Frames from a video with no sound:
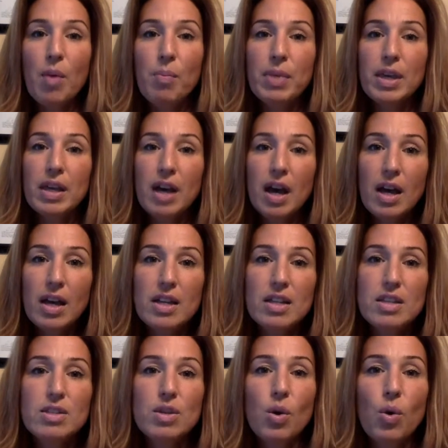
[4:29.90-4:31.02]

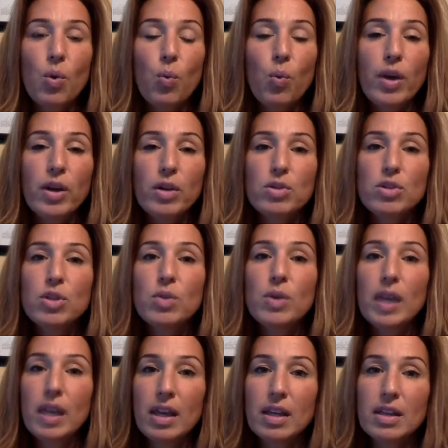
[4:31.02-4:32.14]
Because what you're
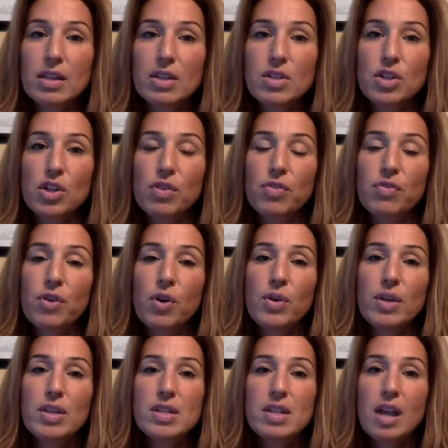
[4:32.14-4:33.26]
doing is you're
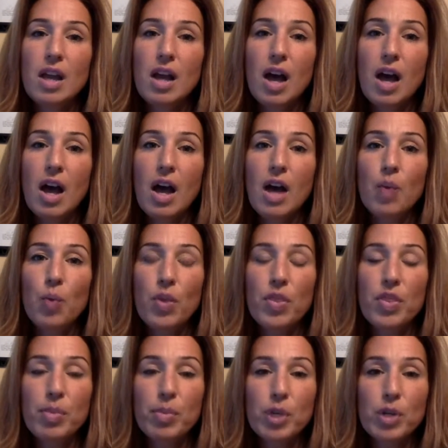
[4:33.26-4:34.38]
focusing on what
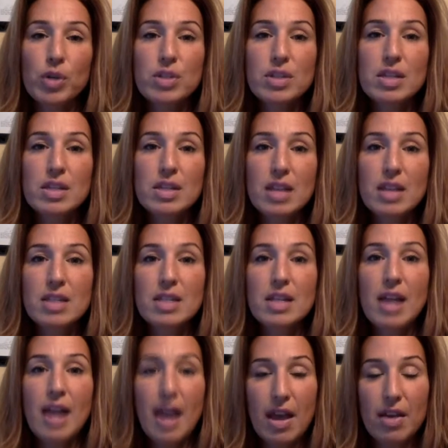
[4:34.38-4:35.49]
the person doesn't
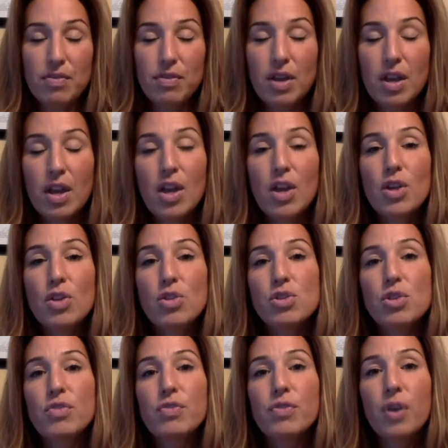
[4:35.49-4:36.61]
have.
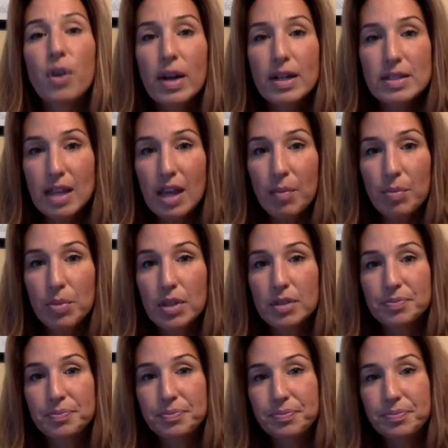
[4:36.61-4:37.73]
So for
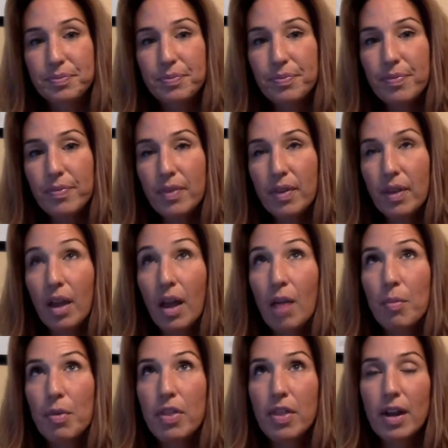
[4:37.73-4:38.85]
example,
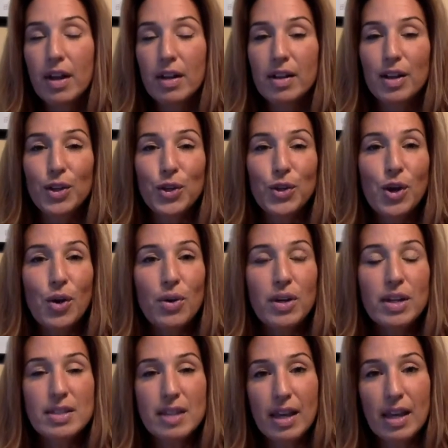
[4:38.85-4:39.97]
hypothetical, you go on
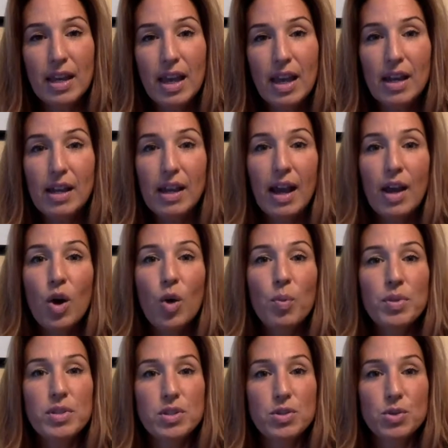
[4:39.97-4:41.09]
a date and a guy
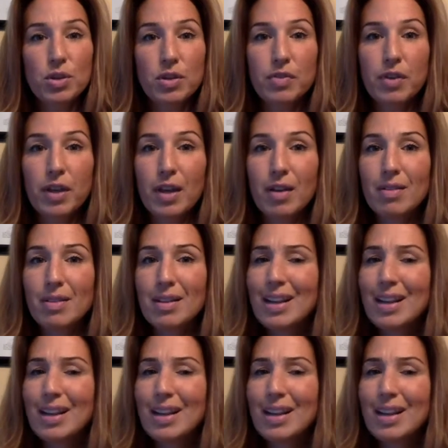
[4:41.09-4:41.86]
opens a door for you.